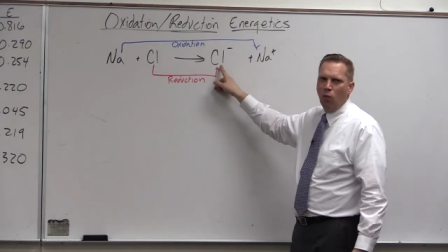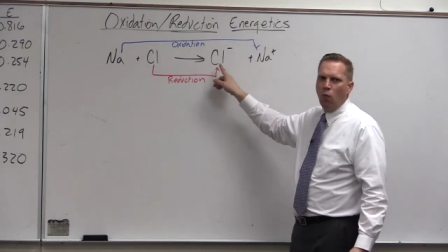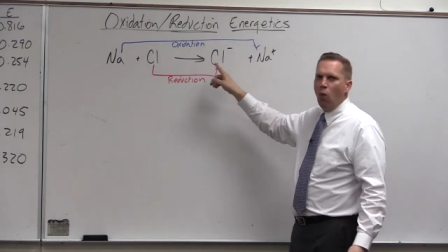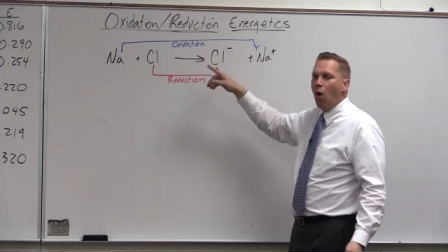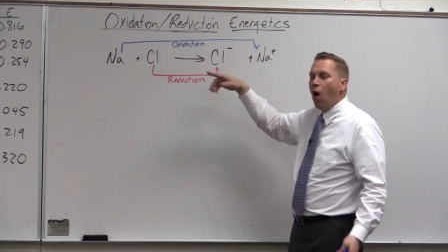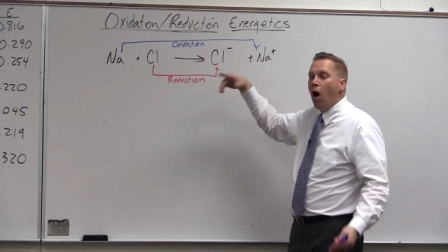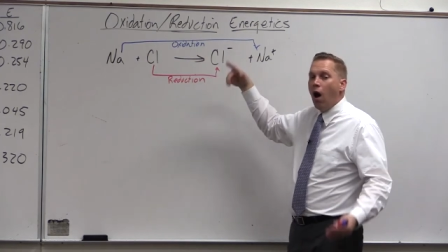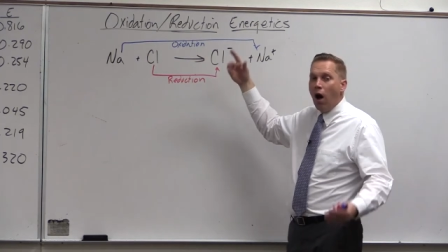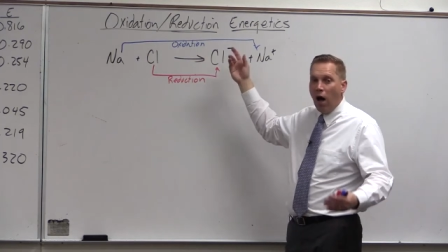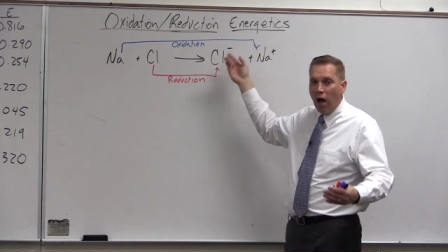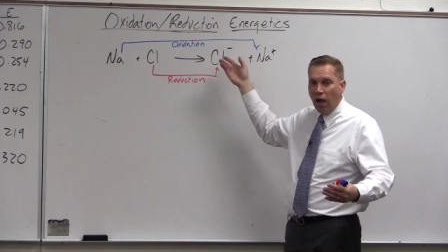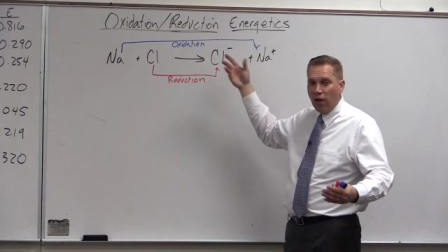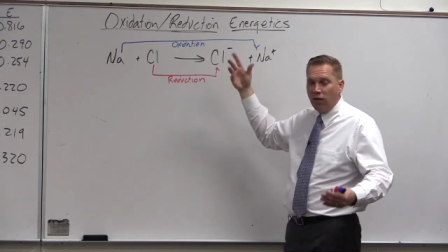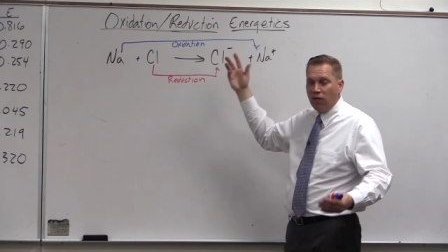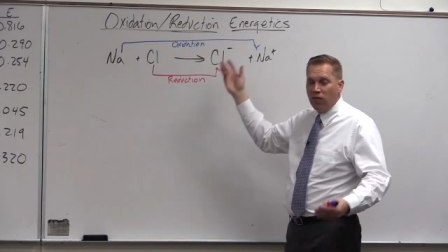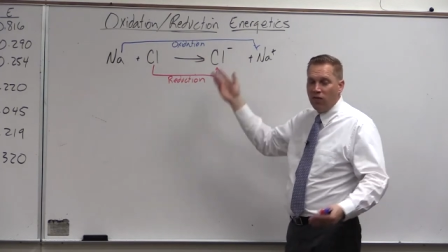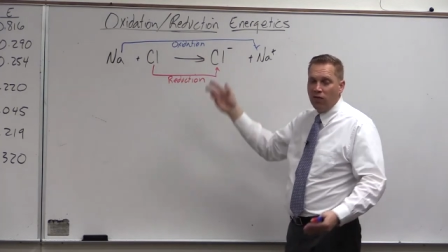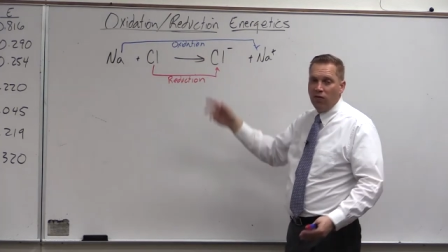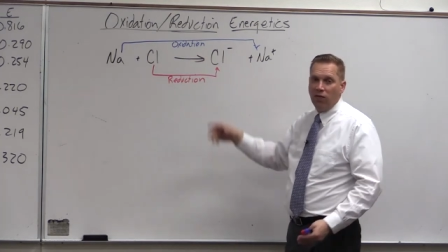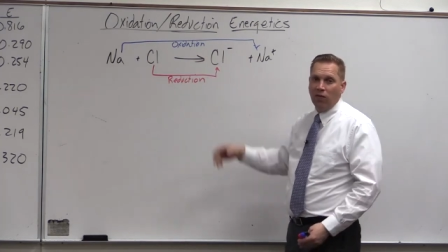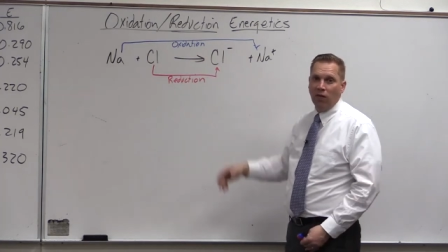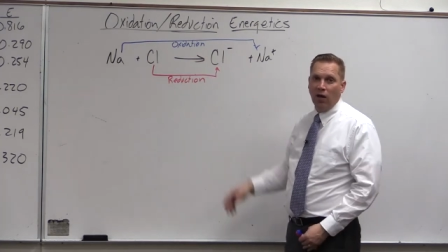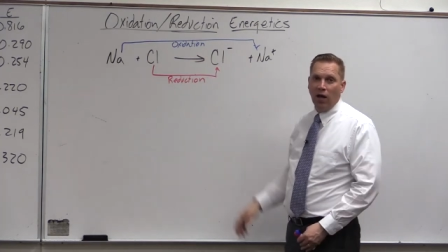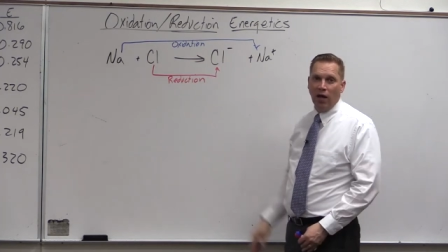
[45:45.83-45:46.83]

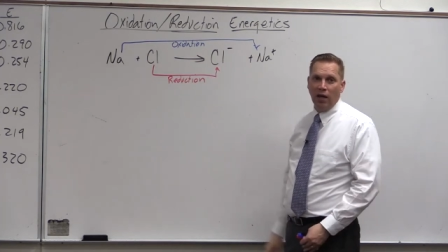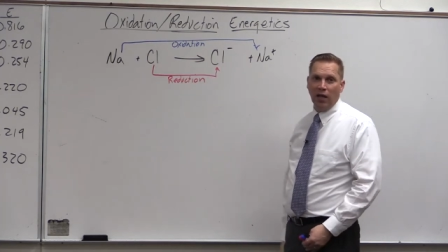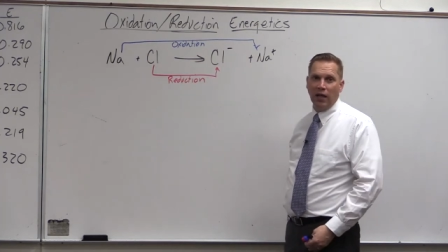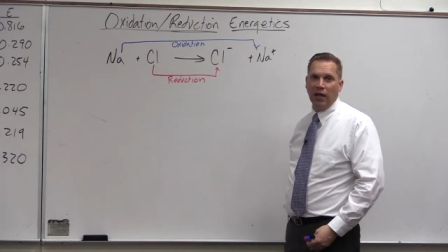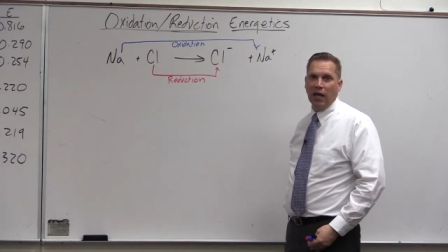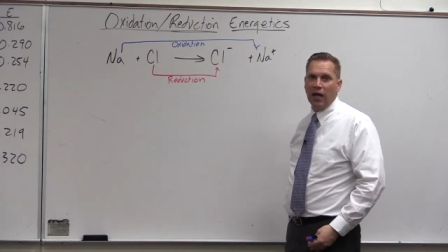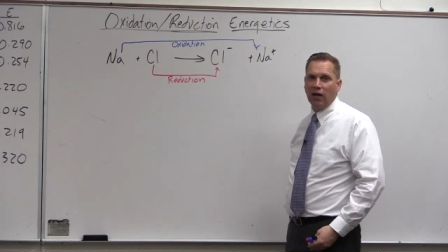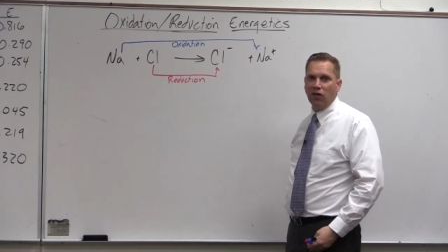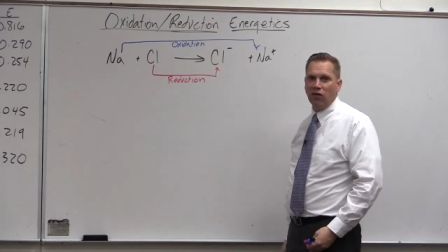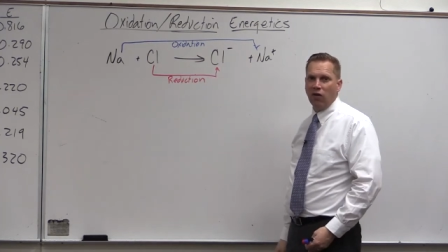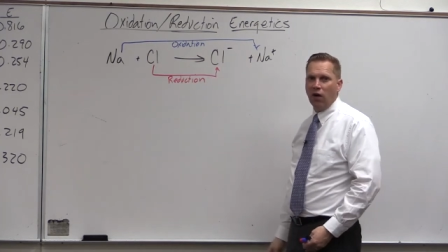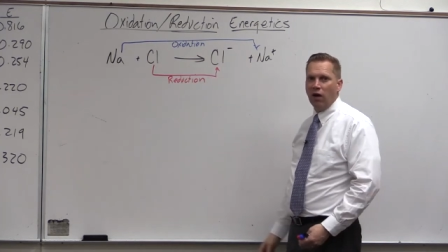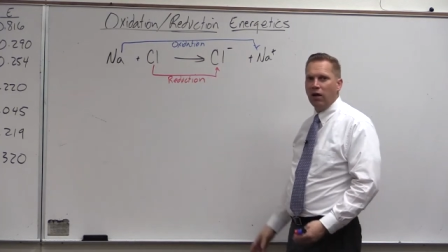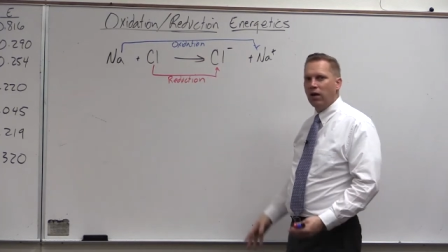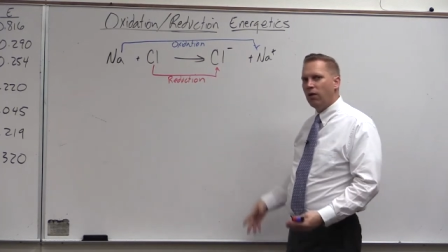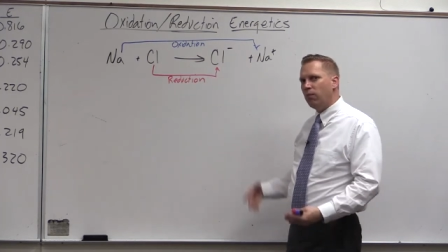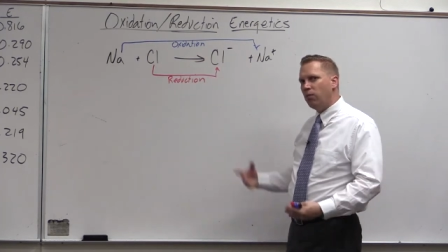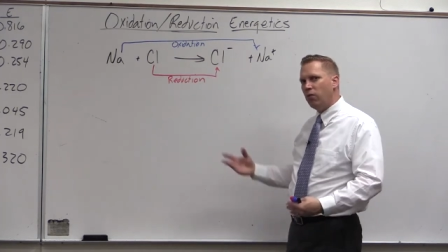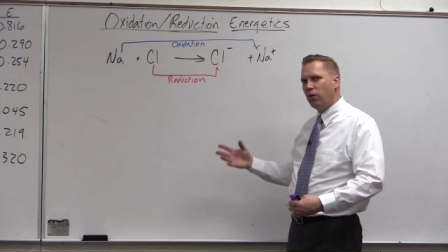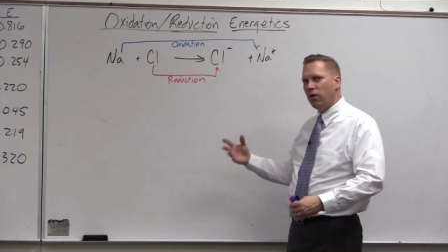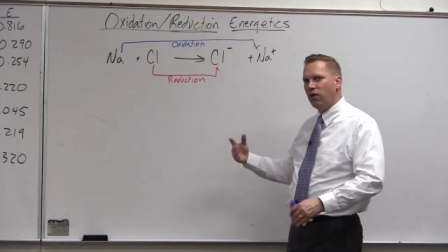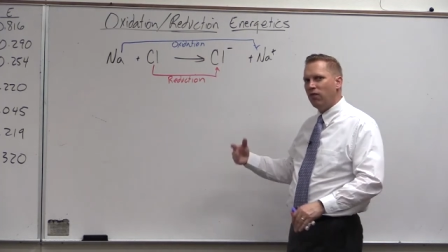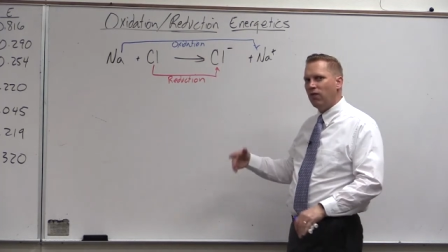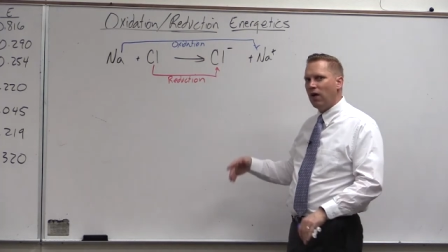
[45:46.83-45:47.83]
wants an electron
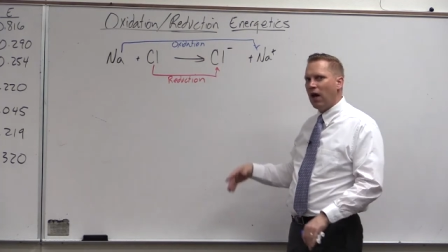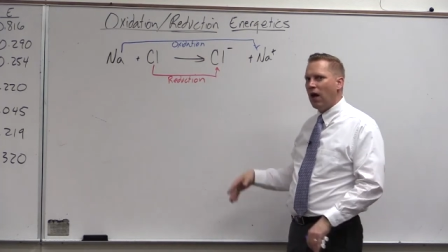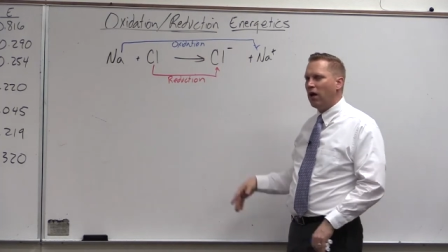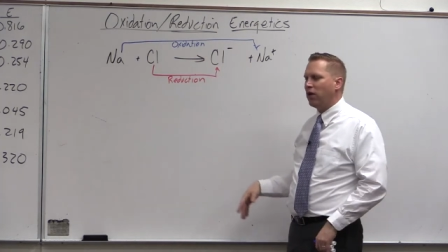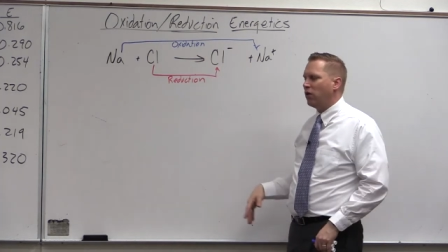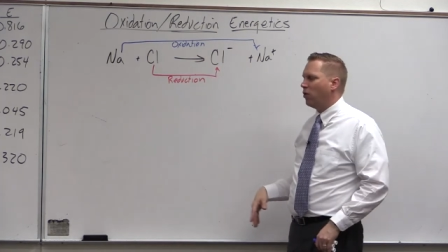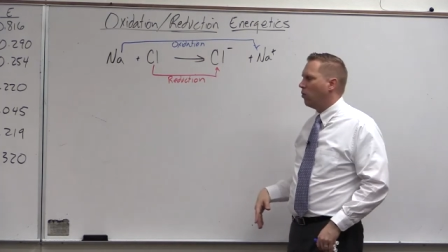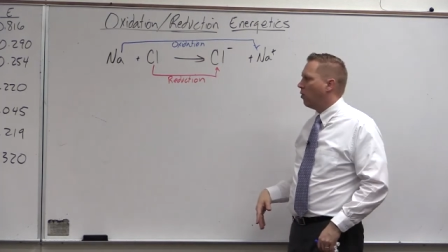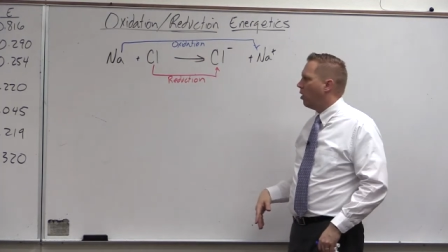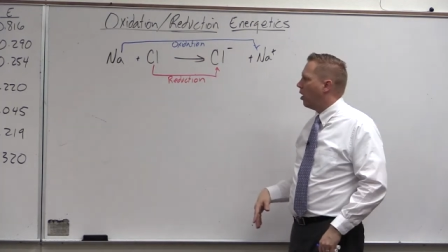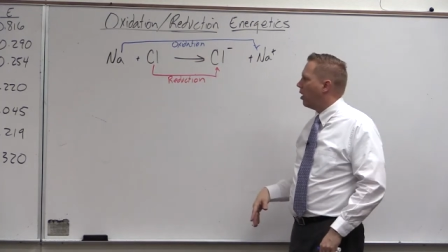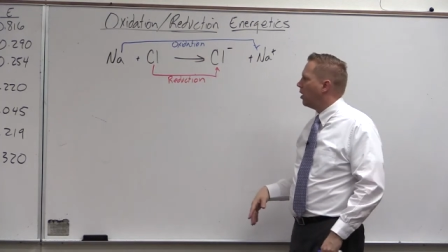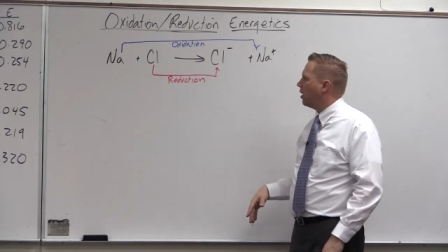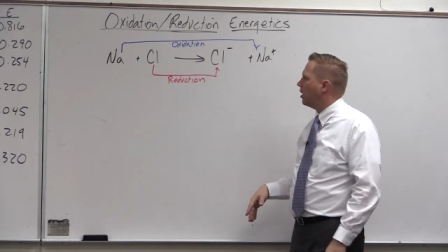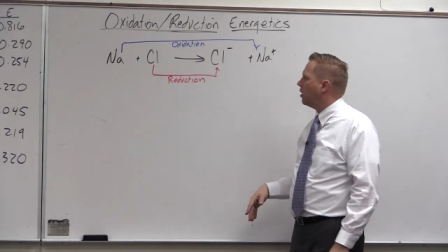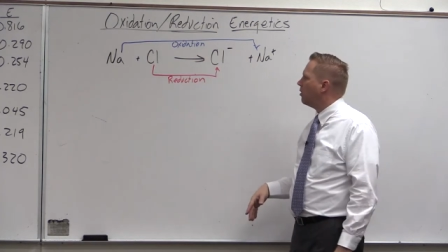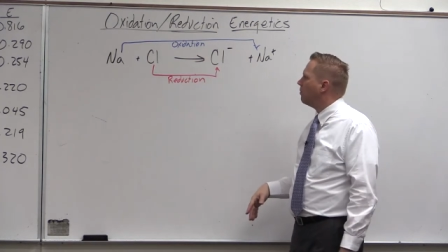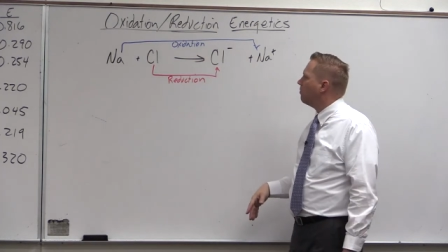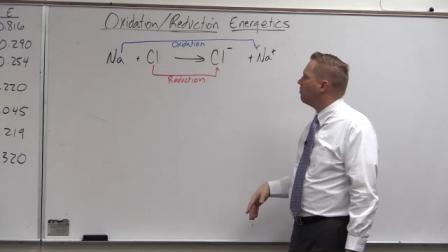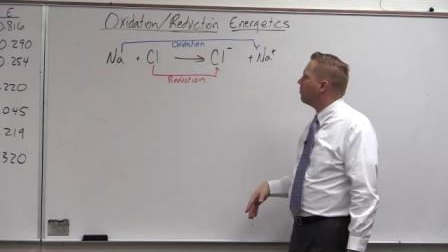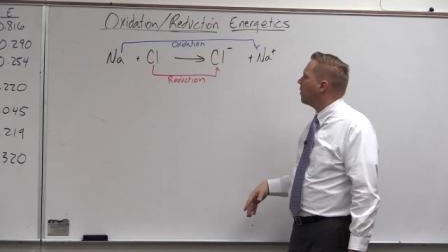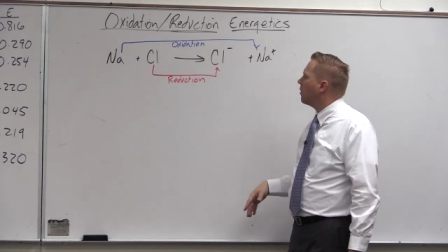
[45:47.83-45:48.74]
and put a value on it.